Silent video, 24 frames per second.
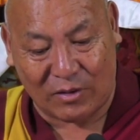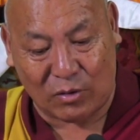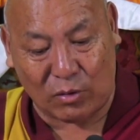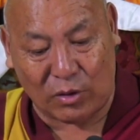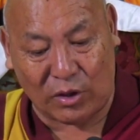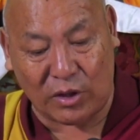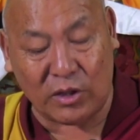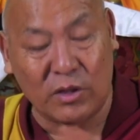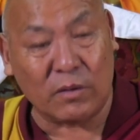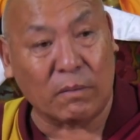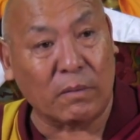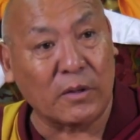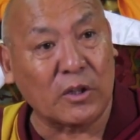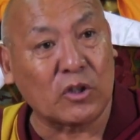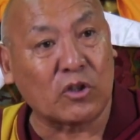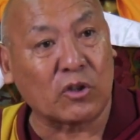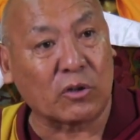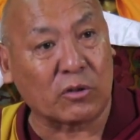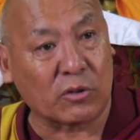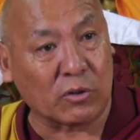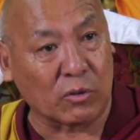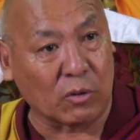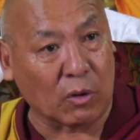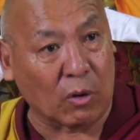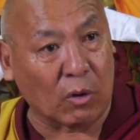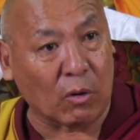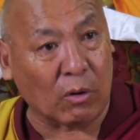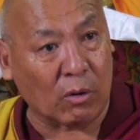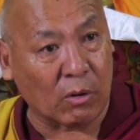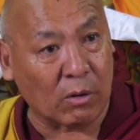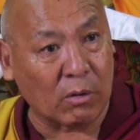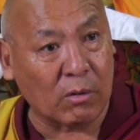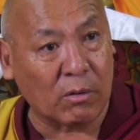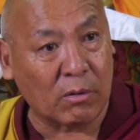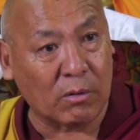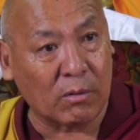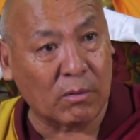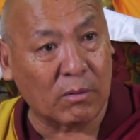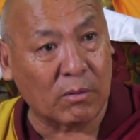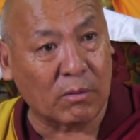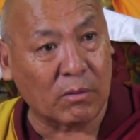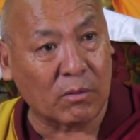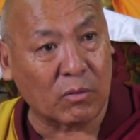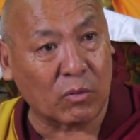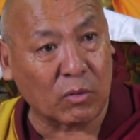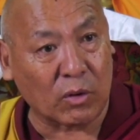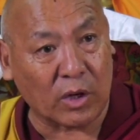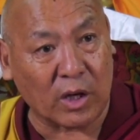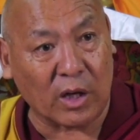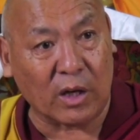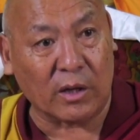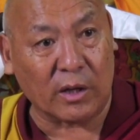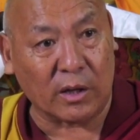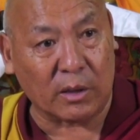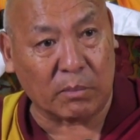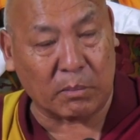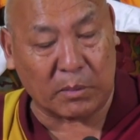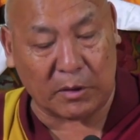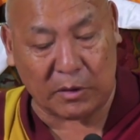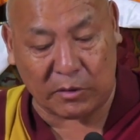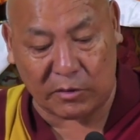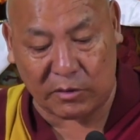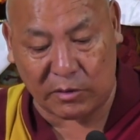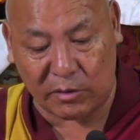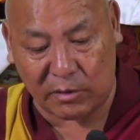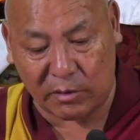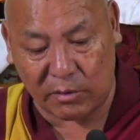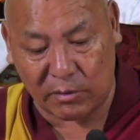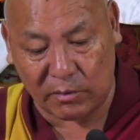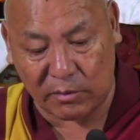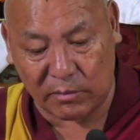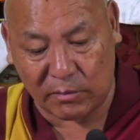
to his vicious goal to kill that person.